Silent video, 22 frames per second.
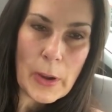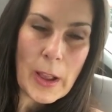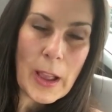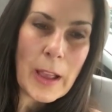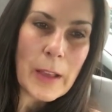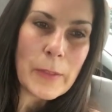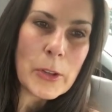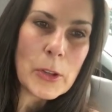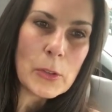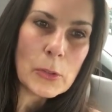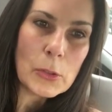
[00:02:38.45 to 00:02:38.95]

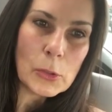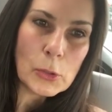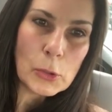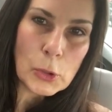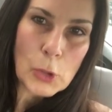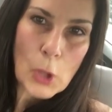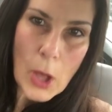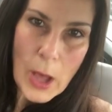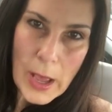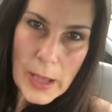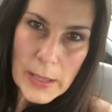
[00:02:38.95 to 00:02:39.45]
Have you
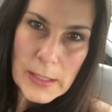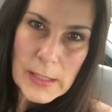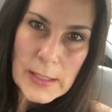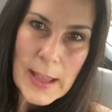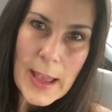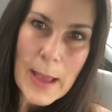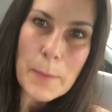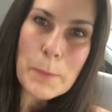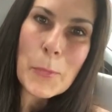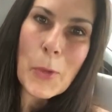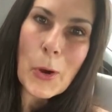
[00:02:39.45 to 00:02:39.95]
lost
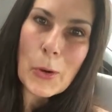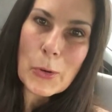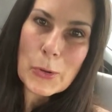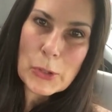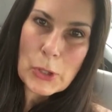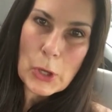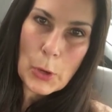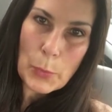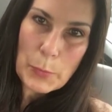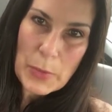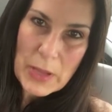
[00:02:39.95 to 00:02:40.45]
that
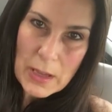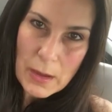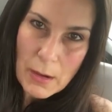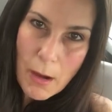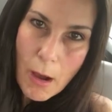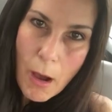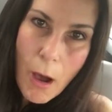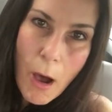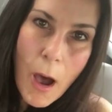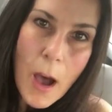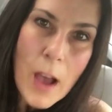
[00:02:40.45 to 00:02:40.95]
mojo
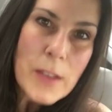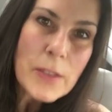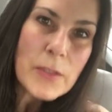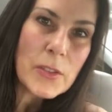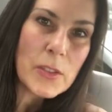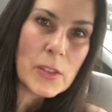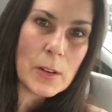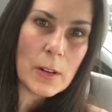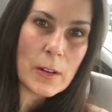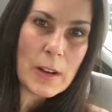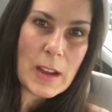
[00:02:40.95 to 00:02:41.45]

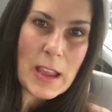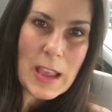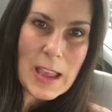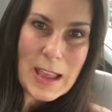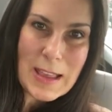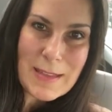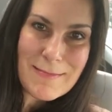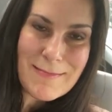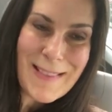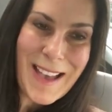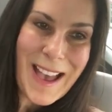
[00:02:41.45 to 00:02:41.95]
because you're
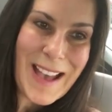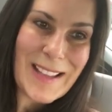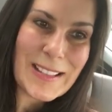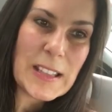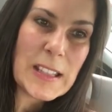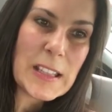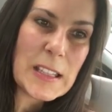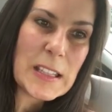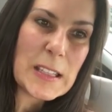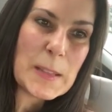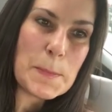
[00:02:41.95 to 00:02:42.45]
in that
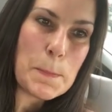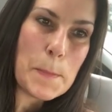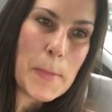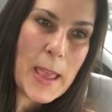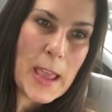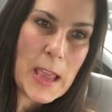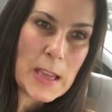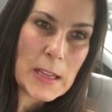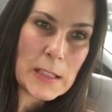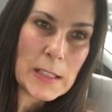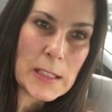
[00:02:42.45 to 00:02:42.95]

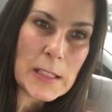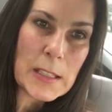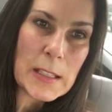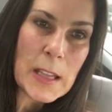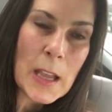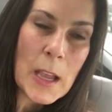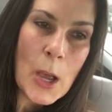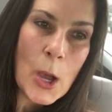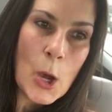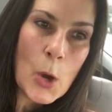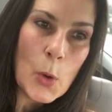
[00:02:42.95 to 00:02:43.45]
space?
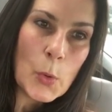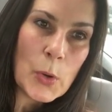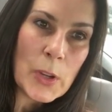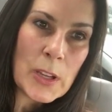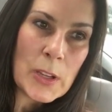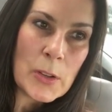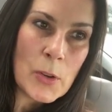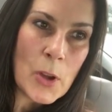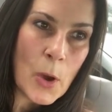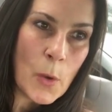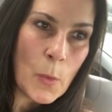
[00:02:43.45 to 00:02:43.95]
Well,
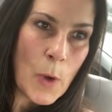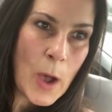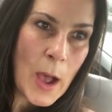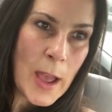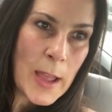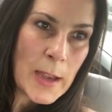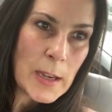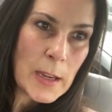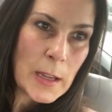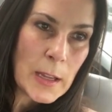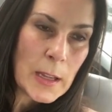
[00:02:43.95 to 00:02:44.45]
you know
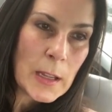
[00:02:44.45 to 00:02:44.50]
what?